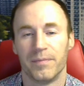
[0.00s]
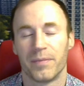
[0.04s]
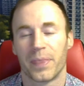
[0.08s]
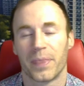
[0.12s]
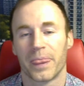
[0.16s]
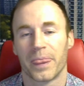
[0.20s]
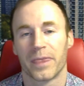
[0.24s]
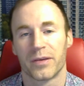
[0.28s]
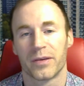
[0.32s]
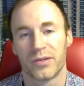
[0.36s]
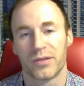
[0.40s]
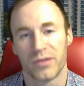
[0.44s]

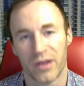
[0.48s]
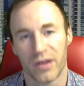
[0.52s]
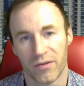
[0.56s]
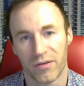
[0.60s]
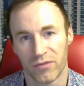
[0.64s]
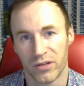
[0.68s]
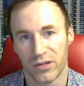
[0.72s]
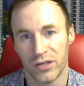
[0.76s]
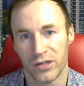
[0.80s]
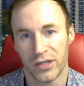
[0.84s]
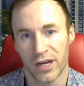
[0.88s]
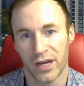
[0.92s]
So
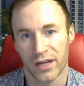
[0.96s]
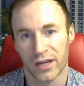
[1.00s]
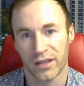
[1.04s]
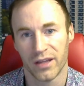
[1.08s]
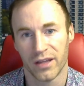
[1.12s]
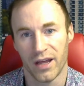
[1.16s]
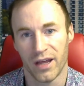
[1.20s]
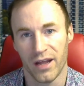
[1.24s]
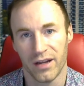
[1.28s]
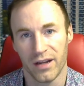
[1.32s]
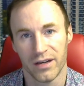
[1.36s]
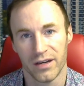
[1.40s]
definitely check
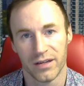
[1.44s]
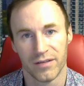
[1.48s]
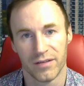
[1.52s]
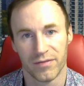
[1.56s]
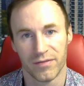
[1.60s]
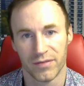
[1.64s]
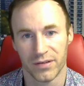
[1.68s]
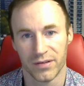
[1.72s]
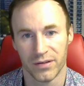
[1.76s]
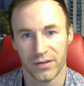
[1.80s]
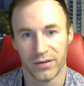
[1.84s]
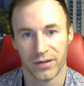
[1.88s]
that
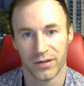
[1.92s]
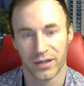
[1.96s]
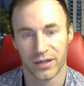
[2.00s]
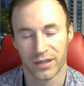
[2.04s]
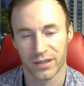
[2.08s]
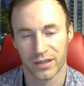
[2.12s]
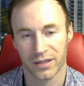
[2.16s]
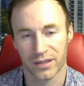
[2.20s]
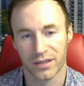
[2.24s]
if you're